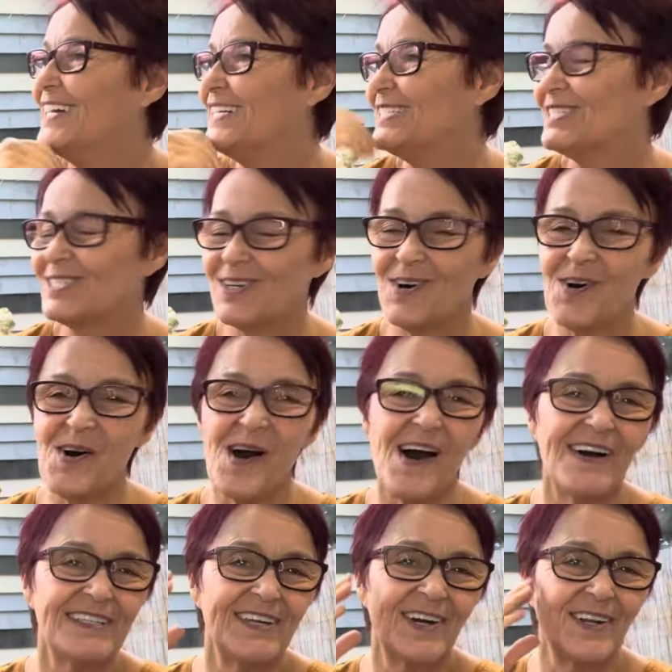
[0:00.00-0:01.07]
So
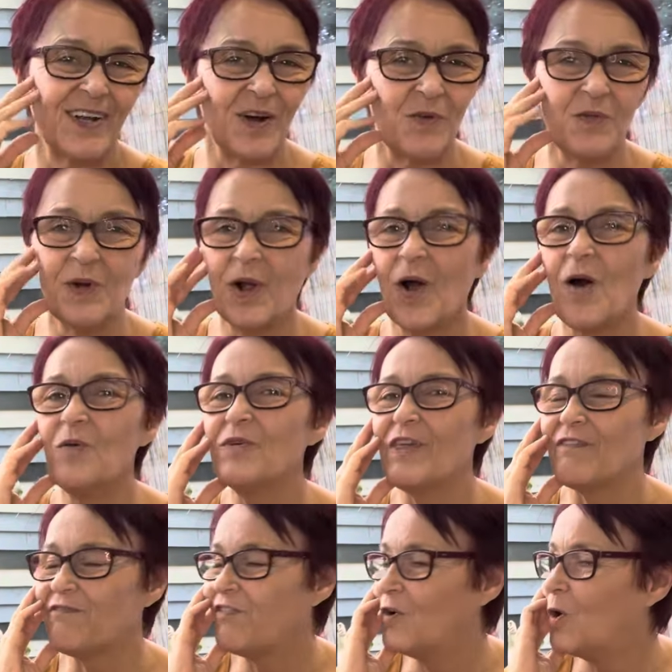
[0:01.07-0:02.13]
I don't know. We'll go with the
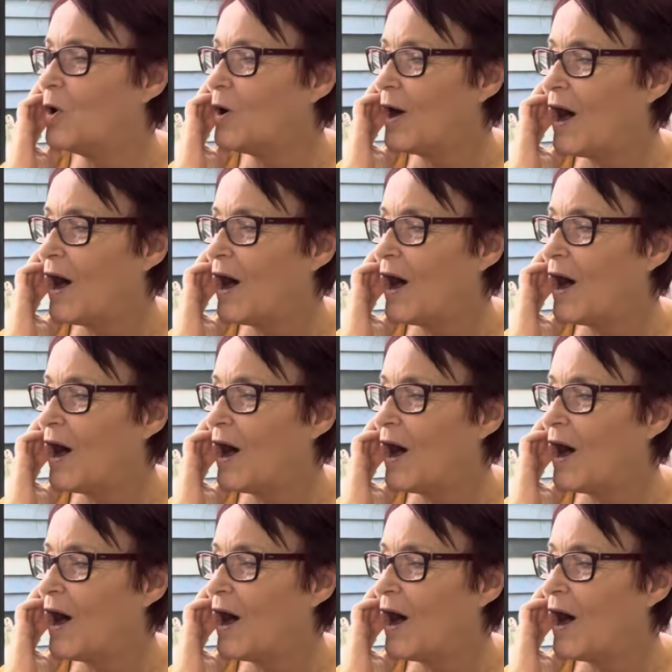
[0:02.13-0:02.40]
flow.